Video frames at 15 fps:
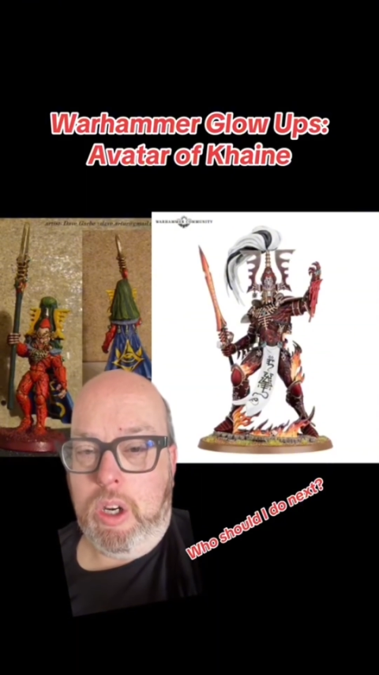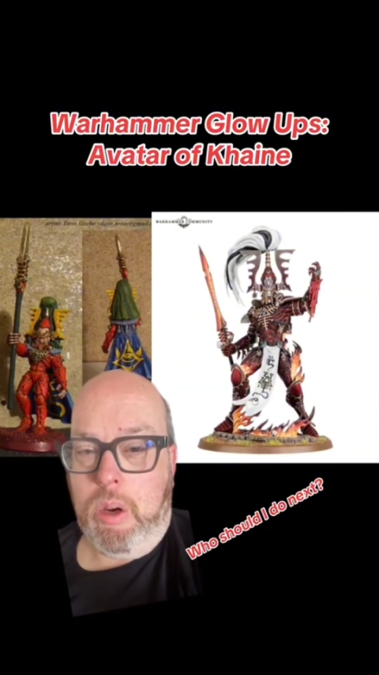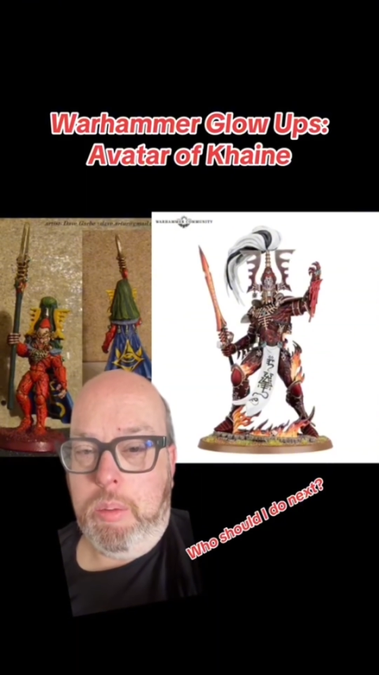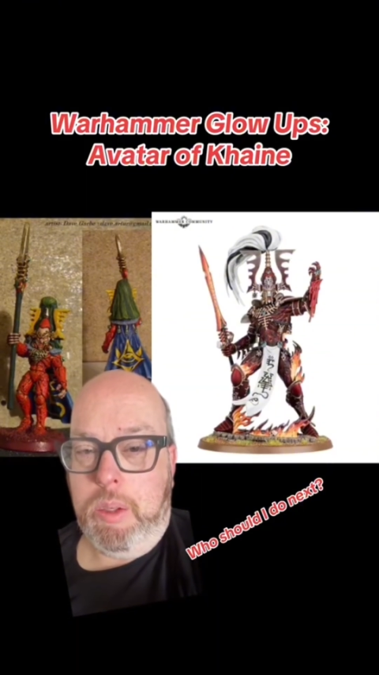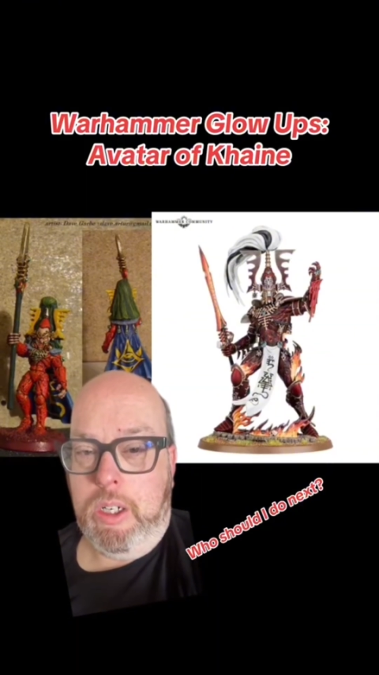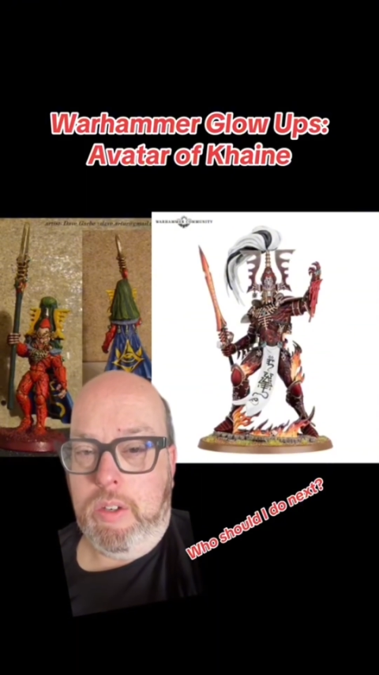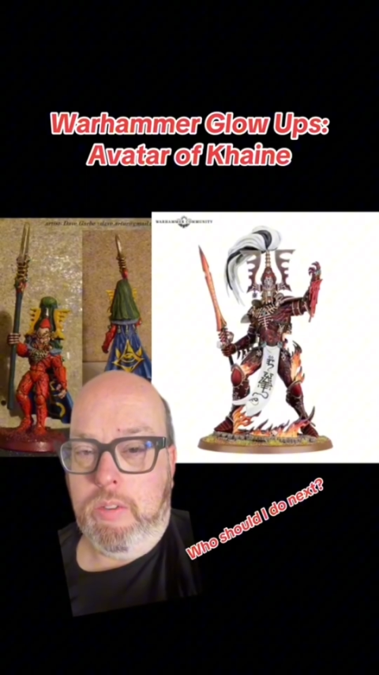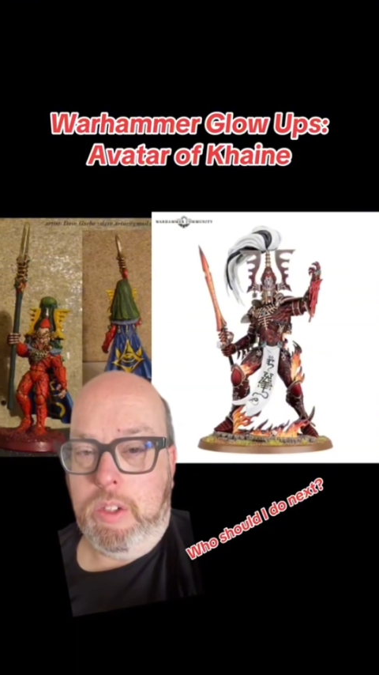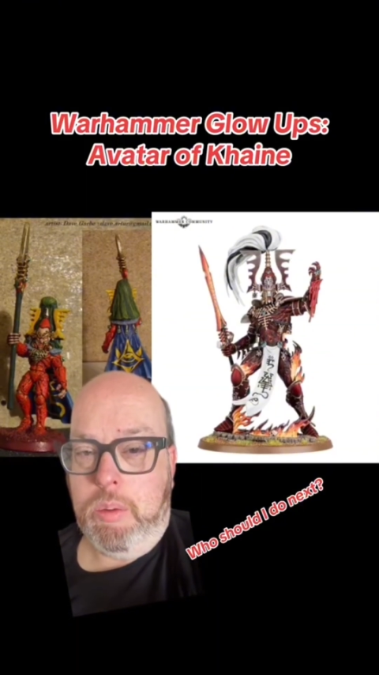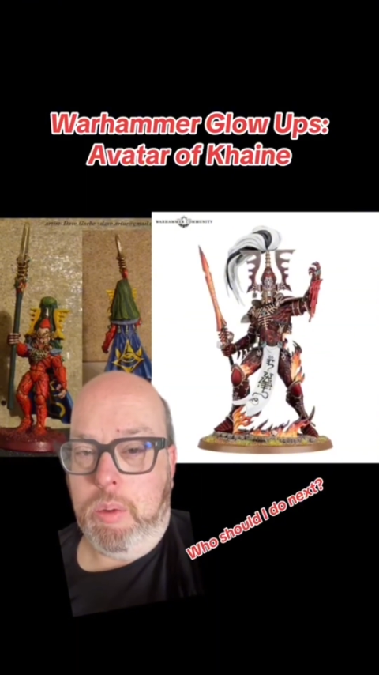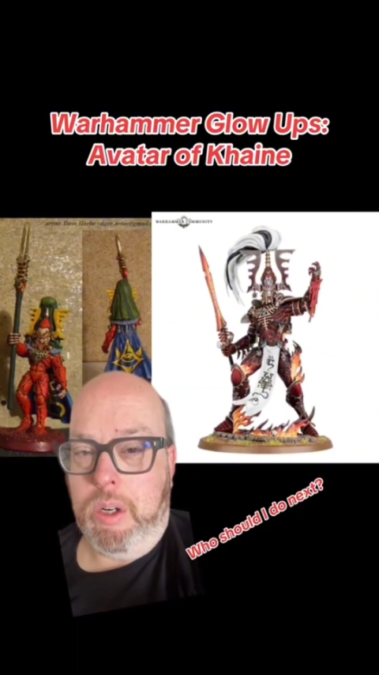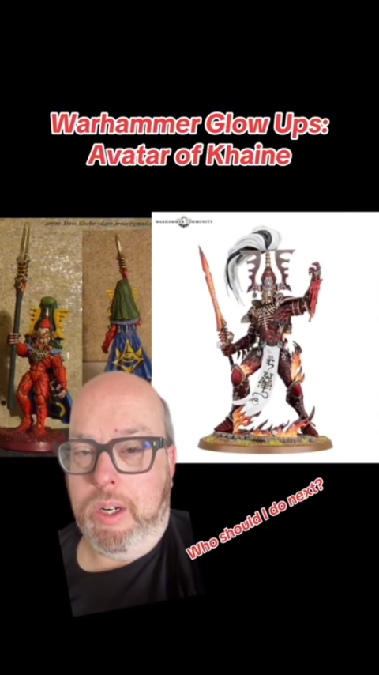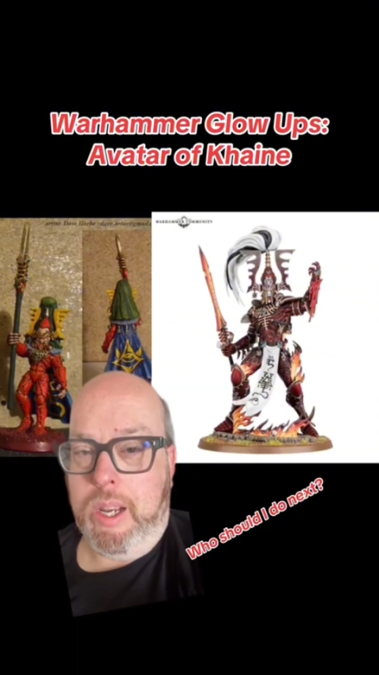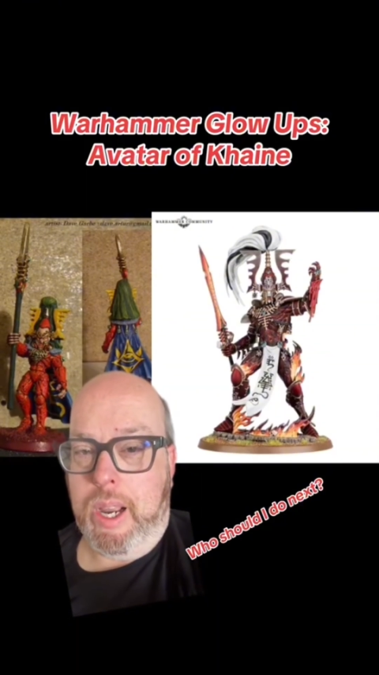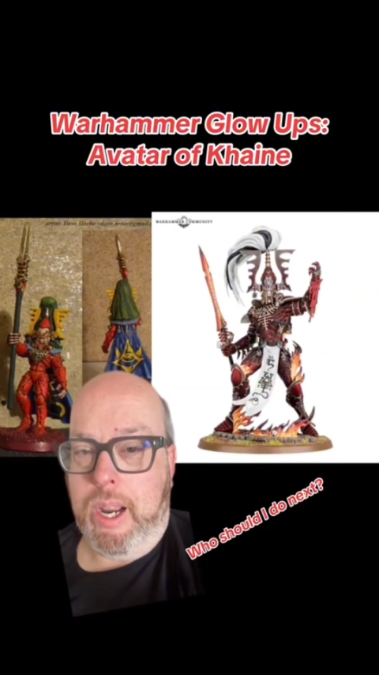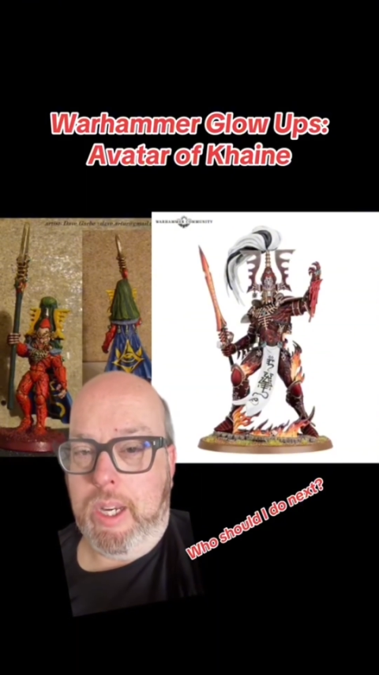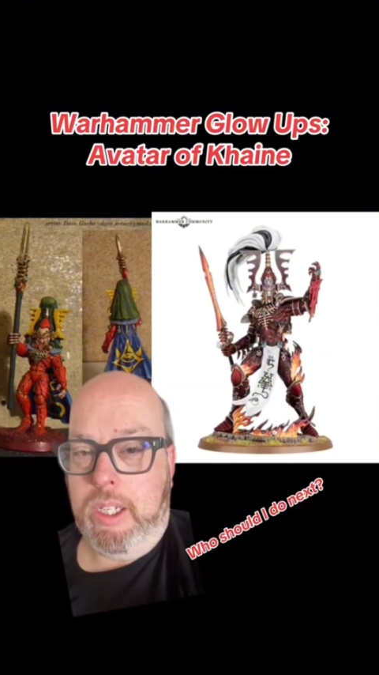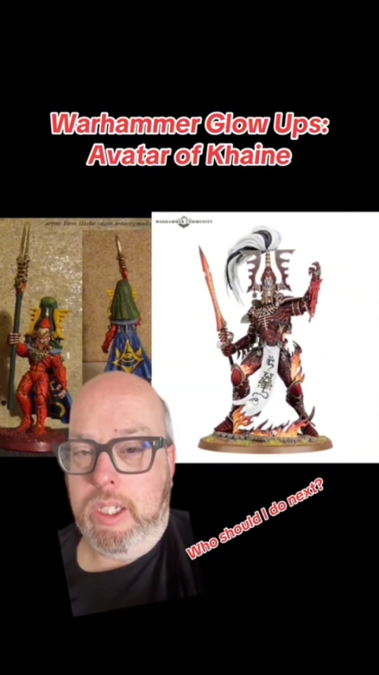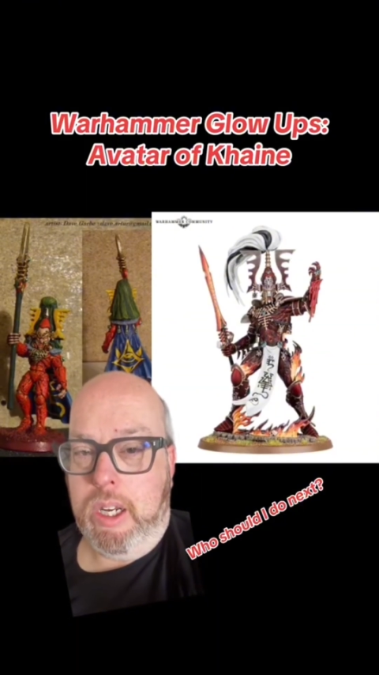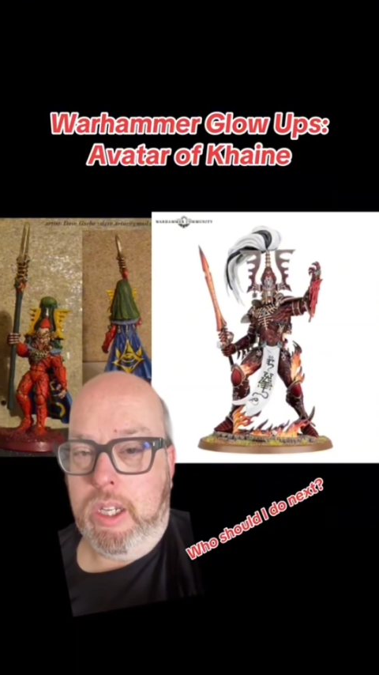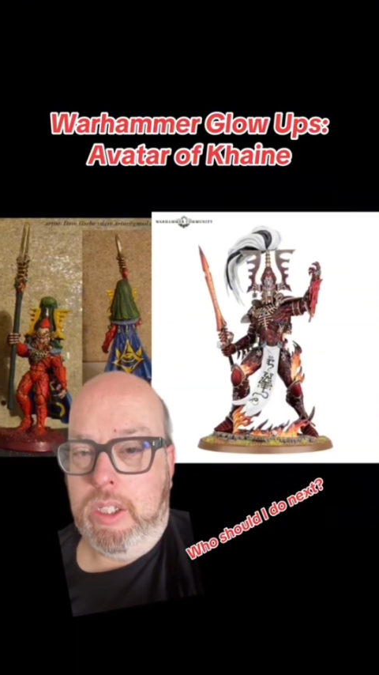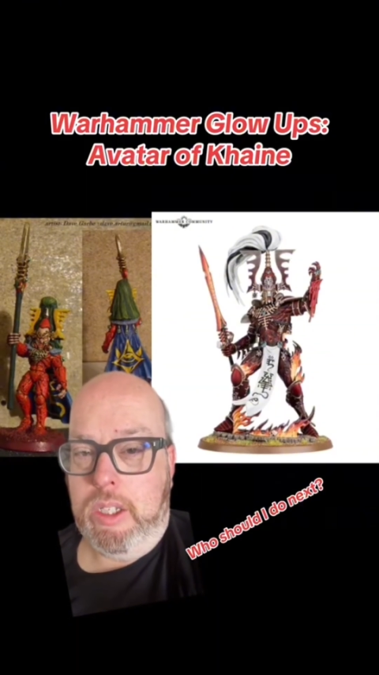I'm going to give this one an 8 out of